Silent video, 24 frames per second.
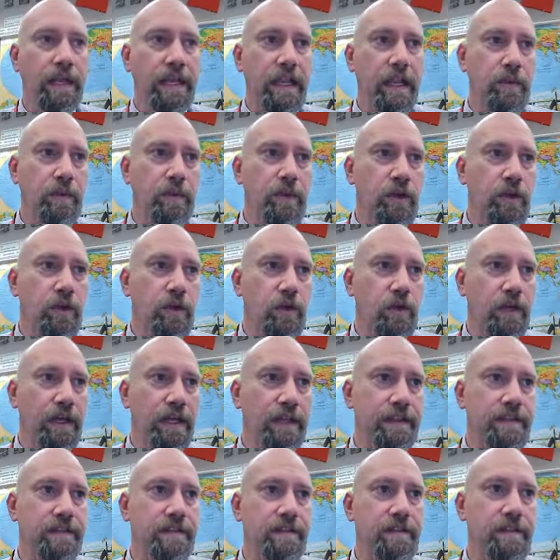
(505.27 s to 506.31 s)
Okay, now I'm going to go
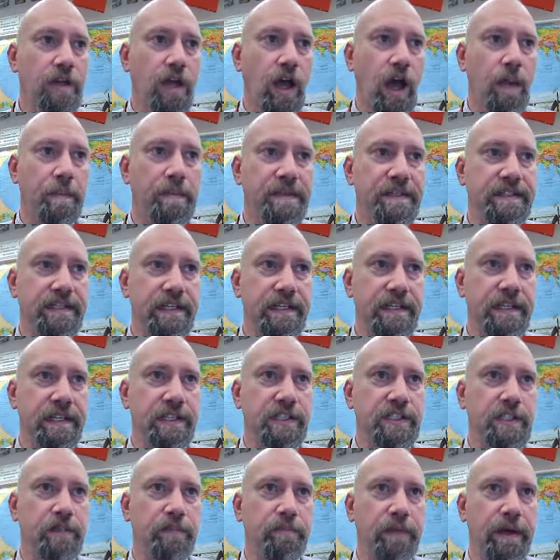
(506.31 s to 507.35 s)
hit this copy
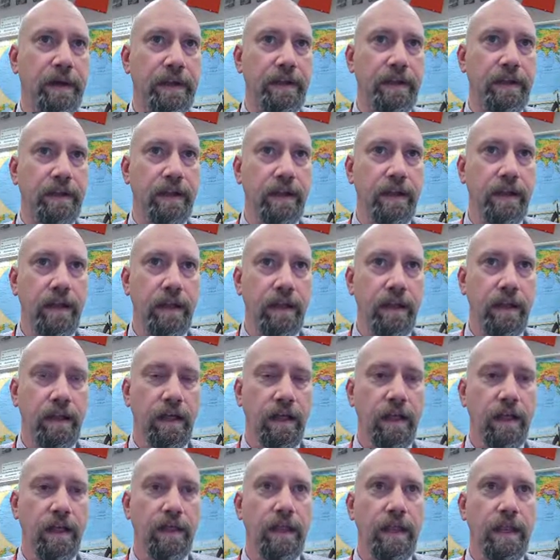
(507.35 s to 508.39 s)
citation button
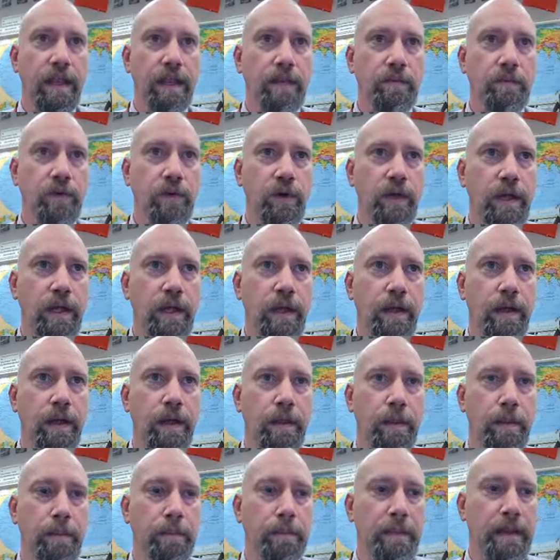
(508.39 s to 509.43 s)
and then I'm going to
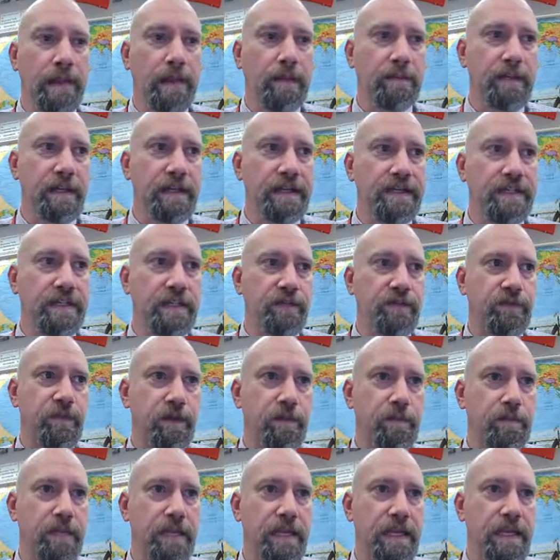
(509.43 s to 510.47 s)
minimize this for
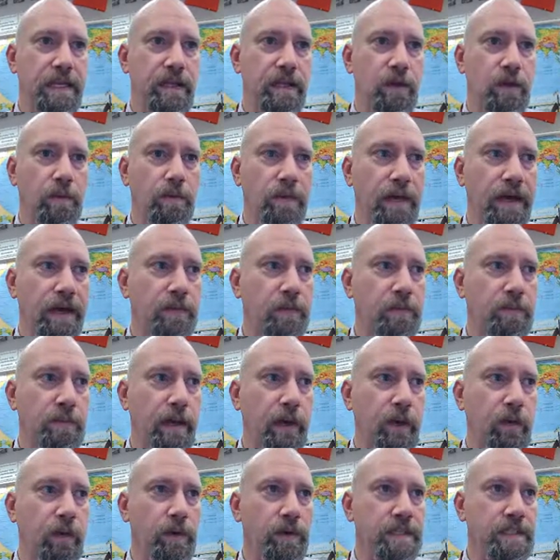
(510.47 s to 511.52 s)
a minute, go back to
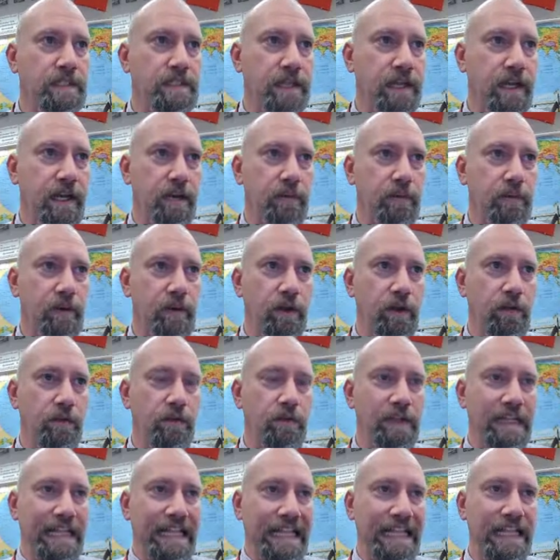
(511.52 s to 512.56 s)
my works cited. I'm going to
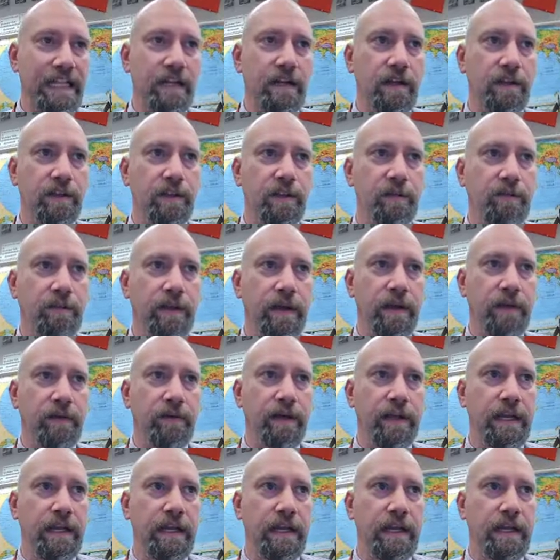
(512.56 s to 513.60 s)
click on this button
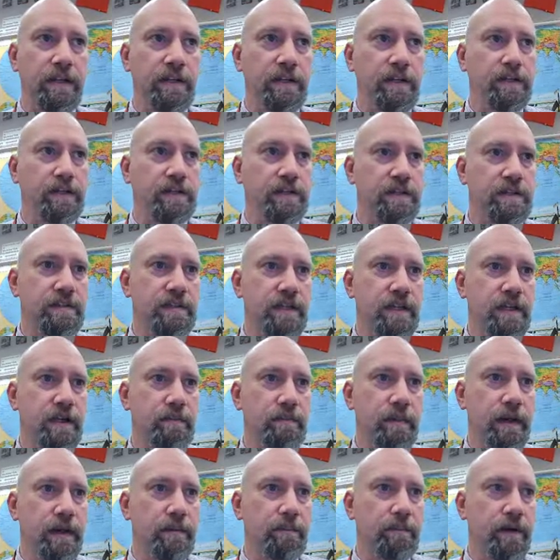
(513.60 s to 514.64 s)
right here just to
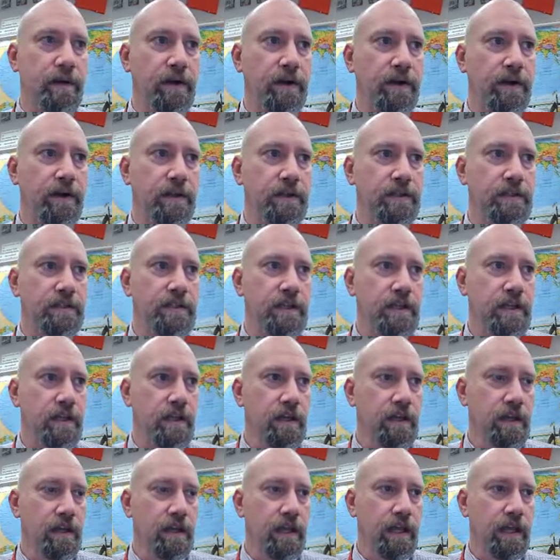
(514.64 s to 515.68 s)
see my markers